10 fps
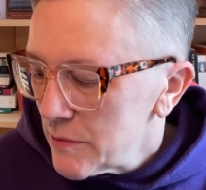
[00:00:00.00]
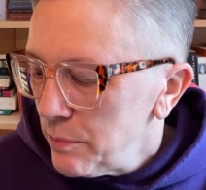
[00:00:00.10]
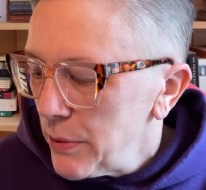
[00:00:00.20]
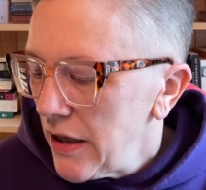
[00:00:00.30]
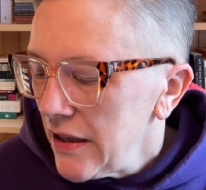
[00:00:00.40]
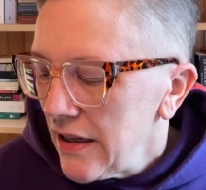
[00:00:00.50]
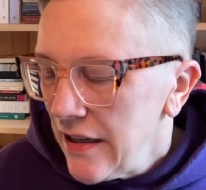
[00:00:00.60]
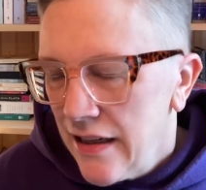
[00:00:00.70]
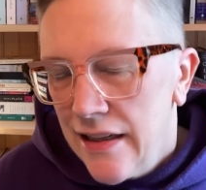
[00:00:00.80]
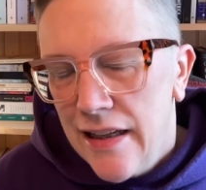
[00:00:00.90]
but
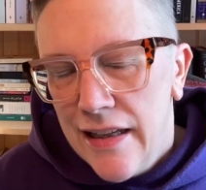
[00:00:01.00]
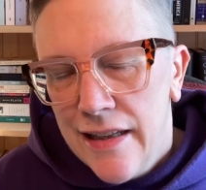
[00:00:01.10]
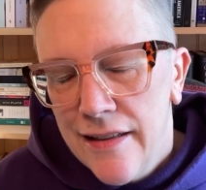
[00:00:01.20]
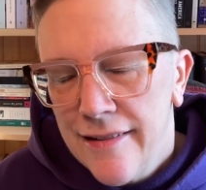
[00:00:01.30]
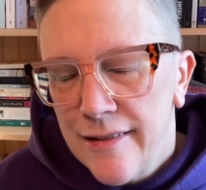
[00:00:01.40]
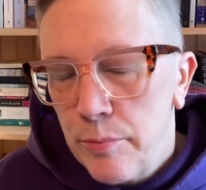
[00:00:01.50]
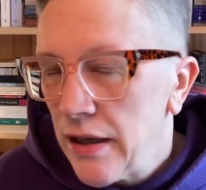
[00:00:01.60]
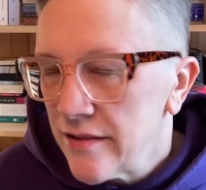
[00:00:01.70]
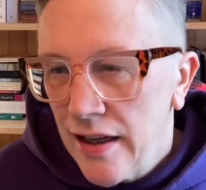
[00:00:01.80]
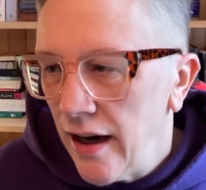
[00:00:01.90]
it is
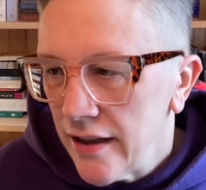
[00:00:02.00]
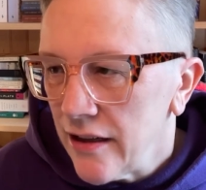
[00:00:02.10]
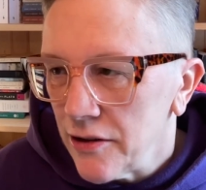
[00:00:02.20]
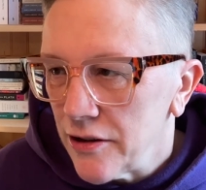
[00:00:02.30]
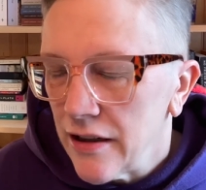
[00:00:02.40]
spectacular,